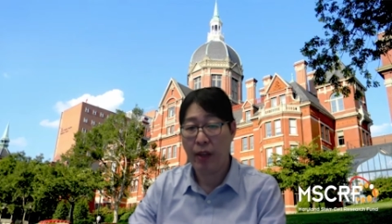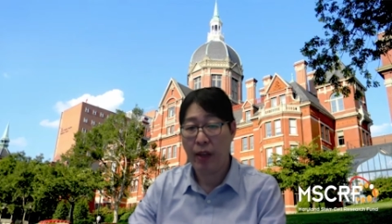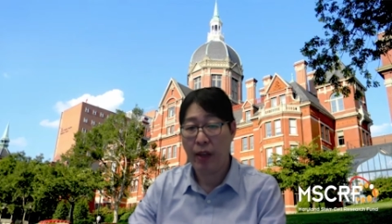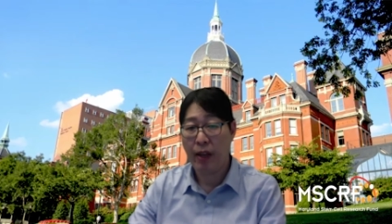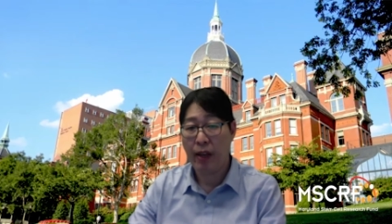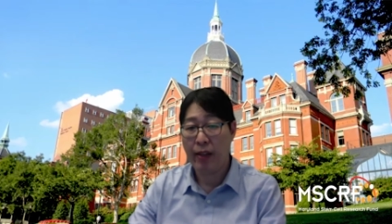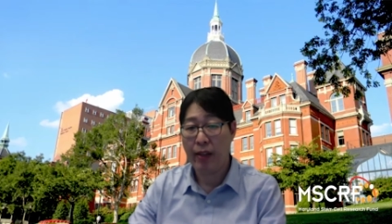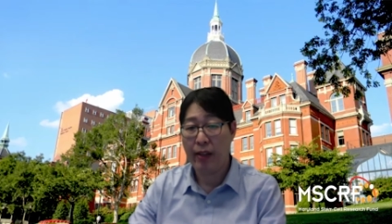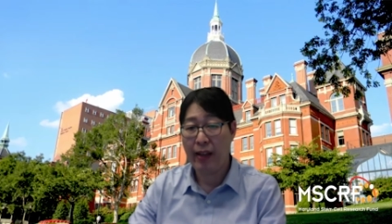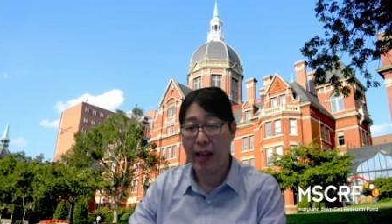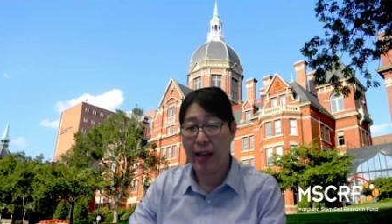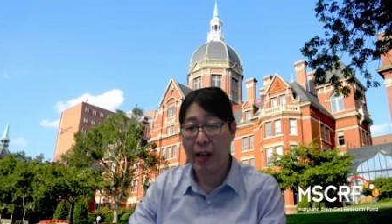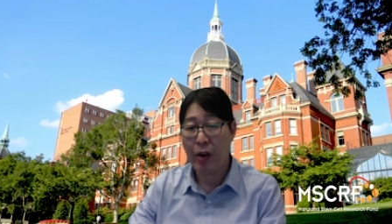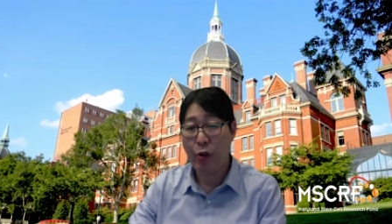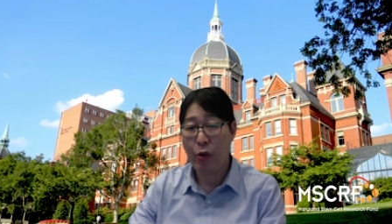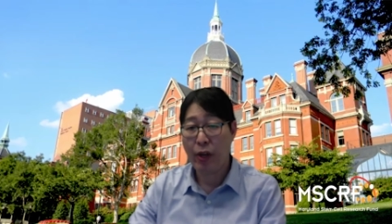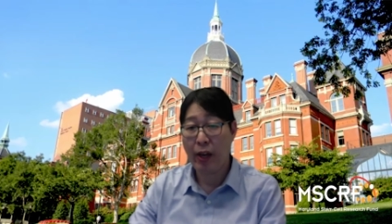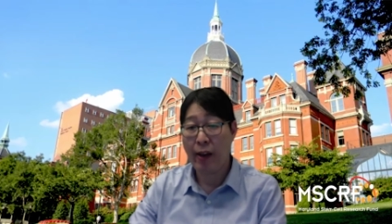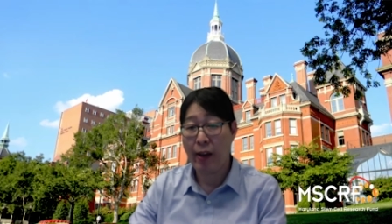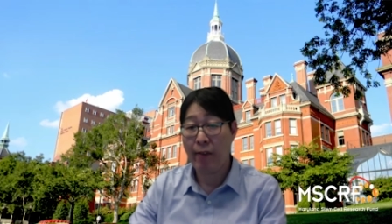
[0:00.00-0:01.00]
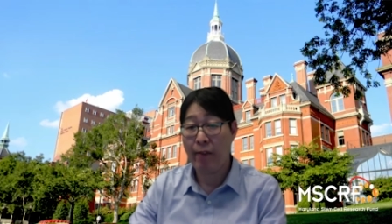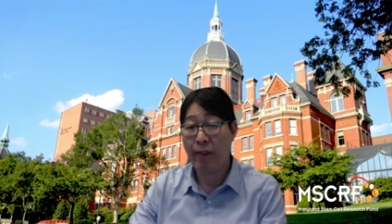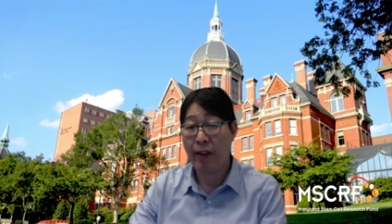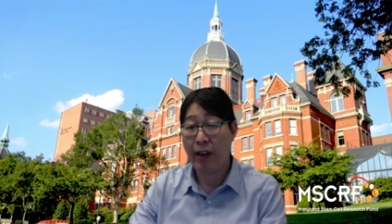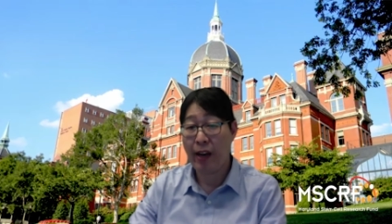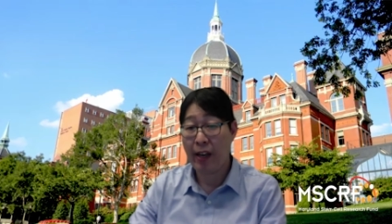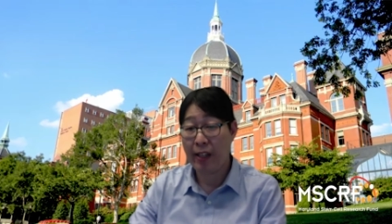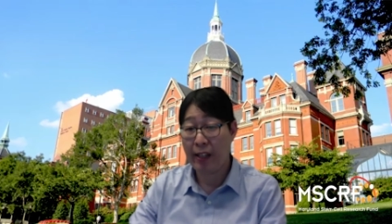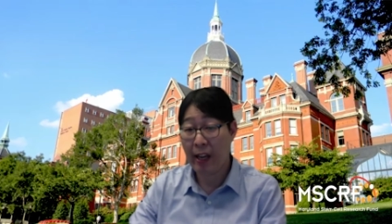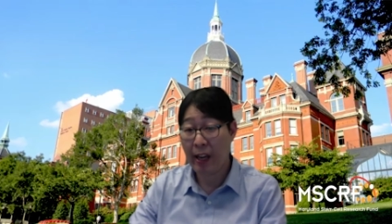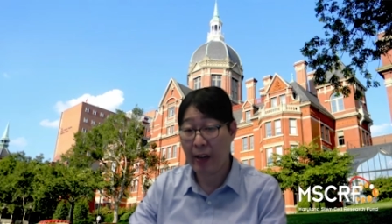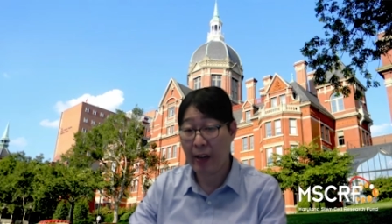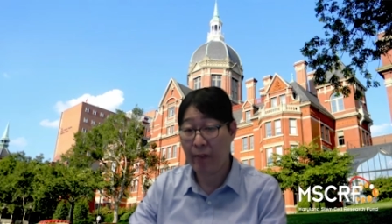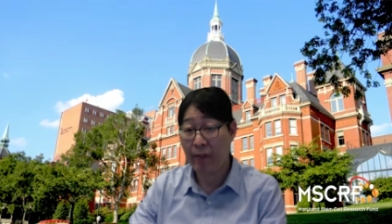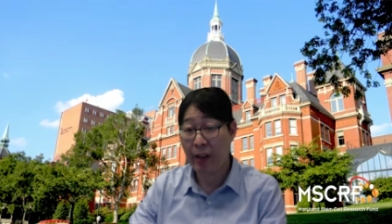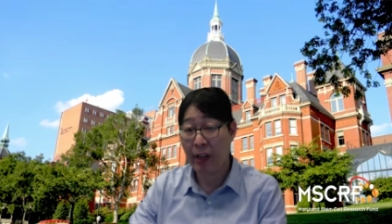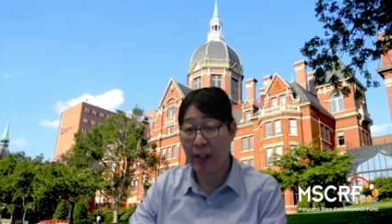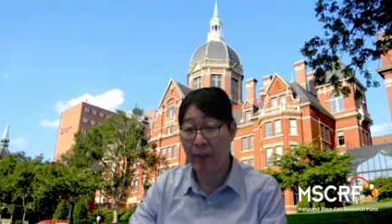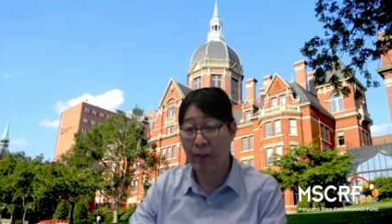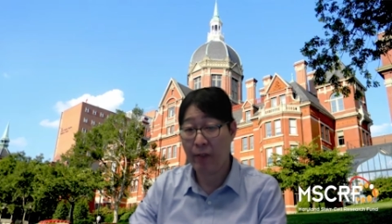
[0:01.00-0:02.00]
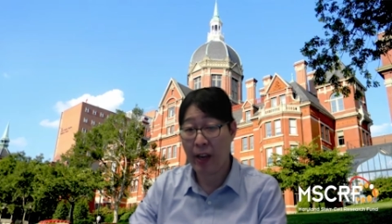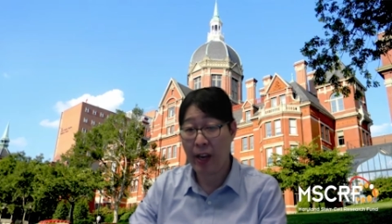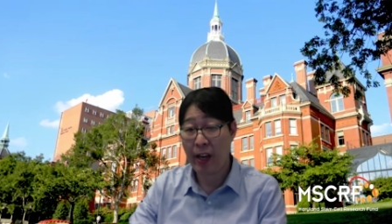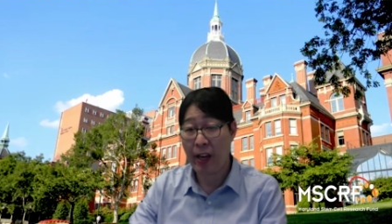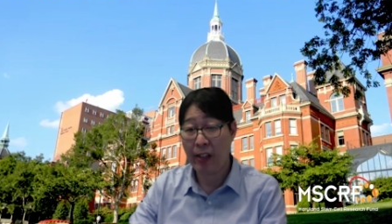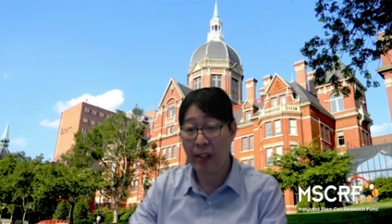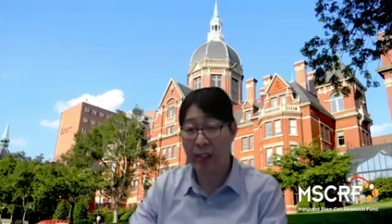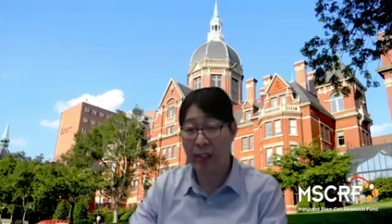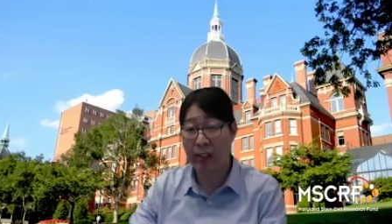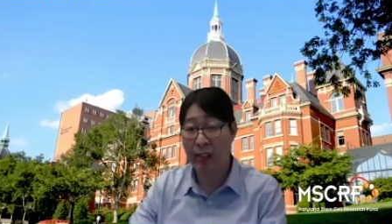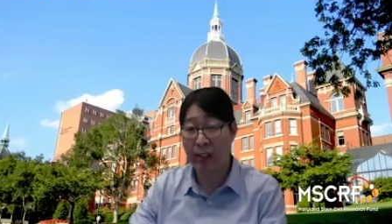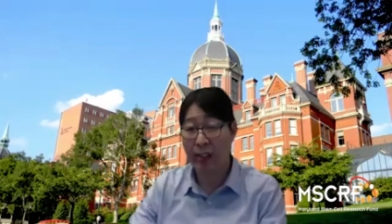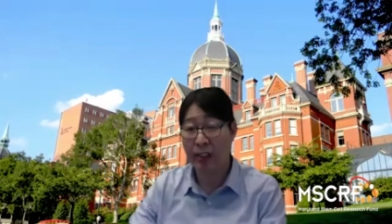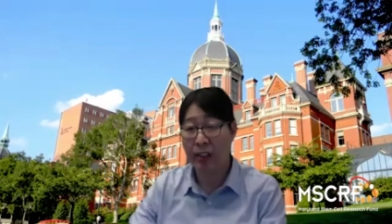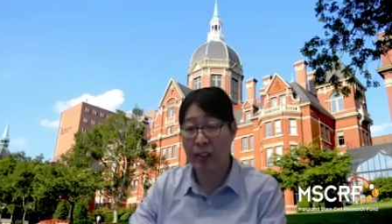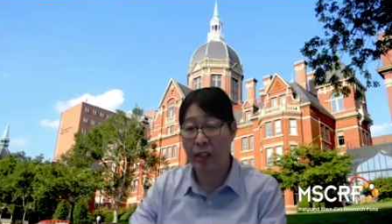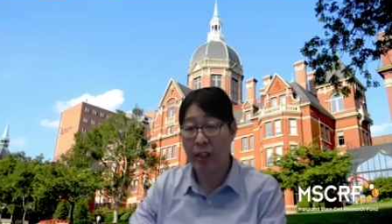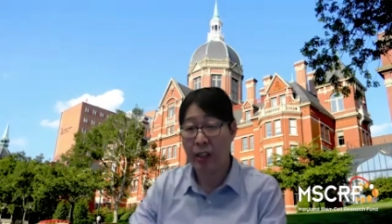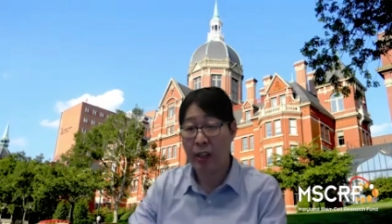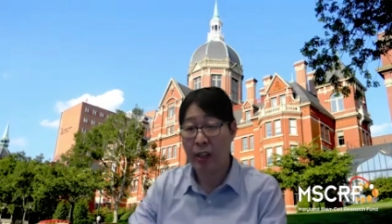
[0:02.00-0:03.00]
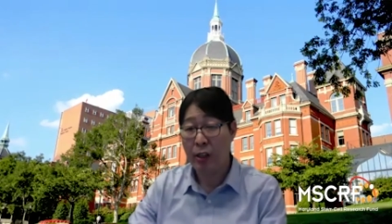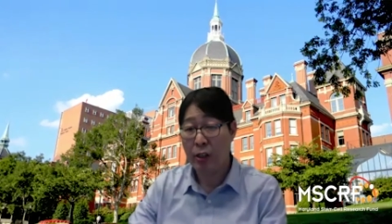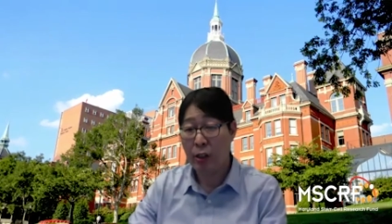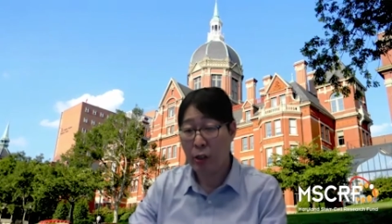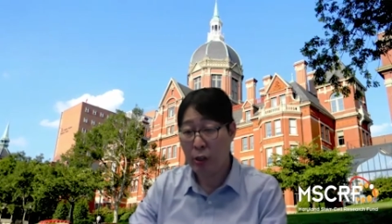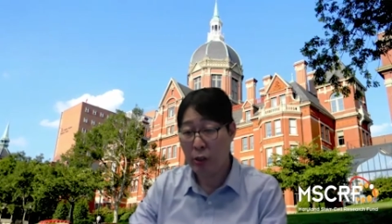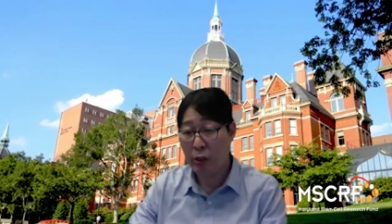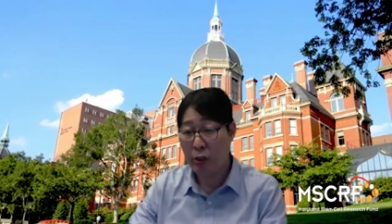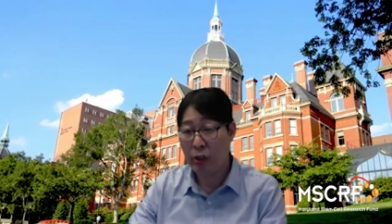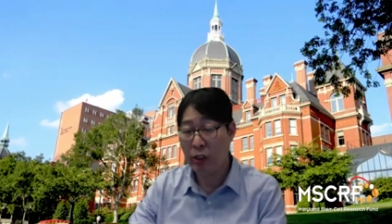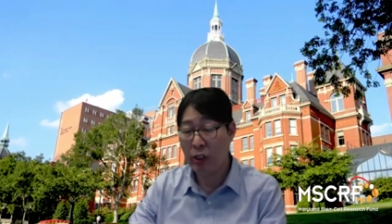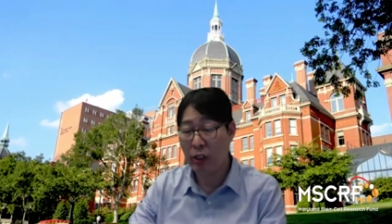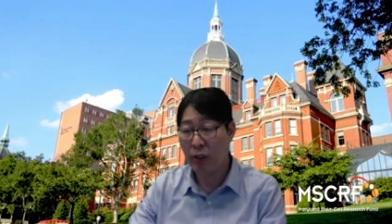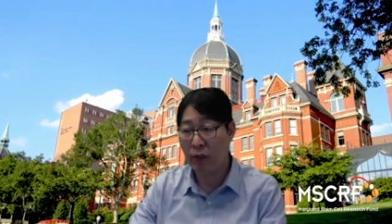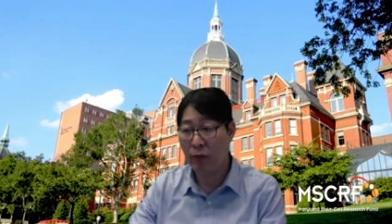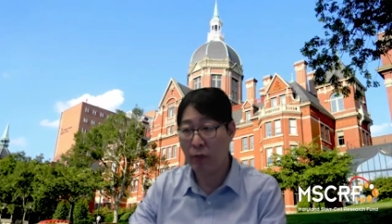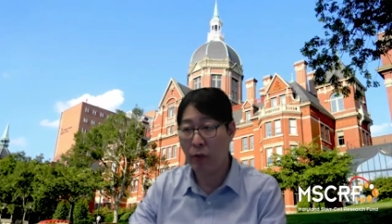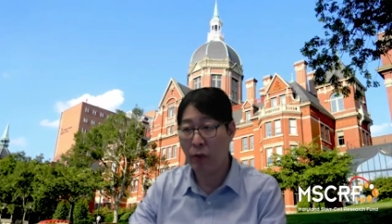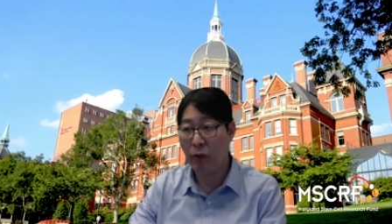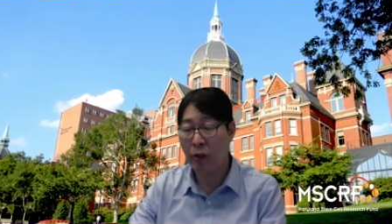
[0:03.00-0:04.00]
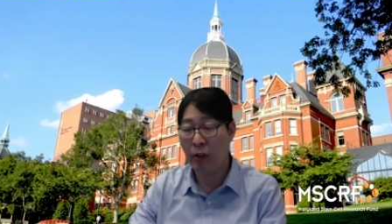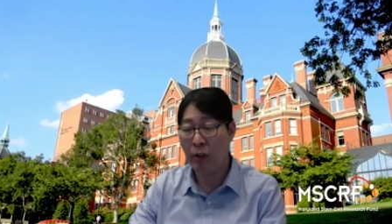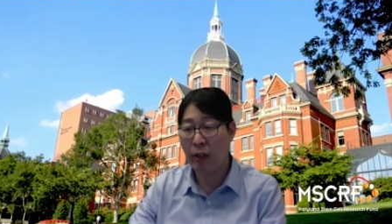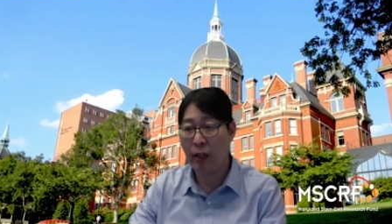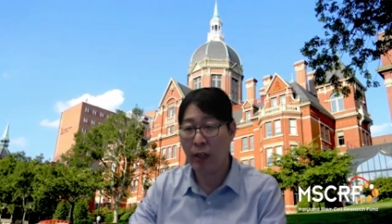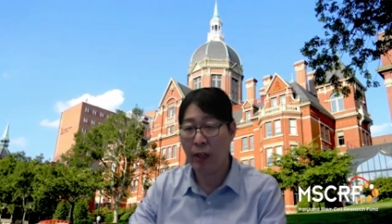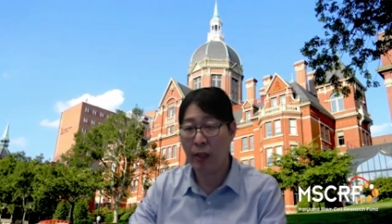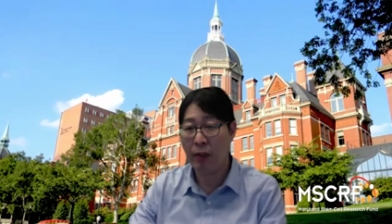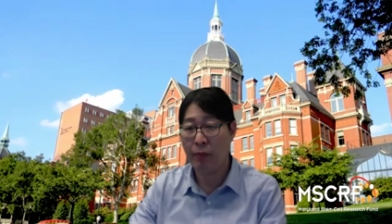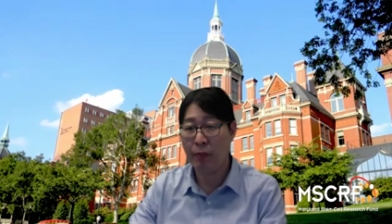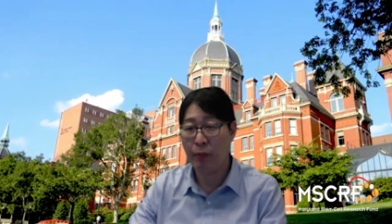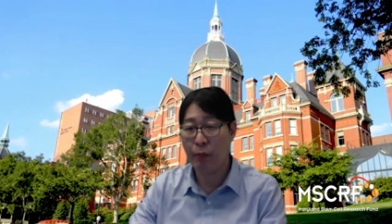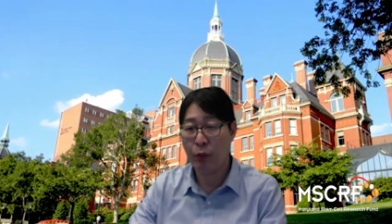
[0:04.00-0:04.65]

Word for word: And now we have identified factors crucial for uh,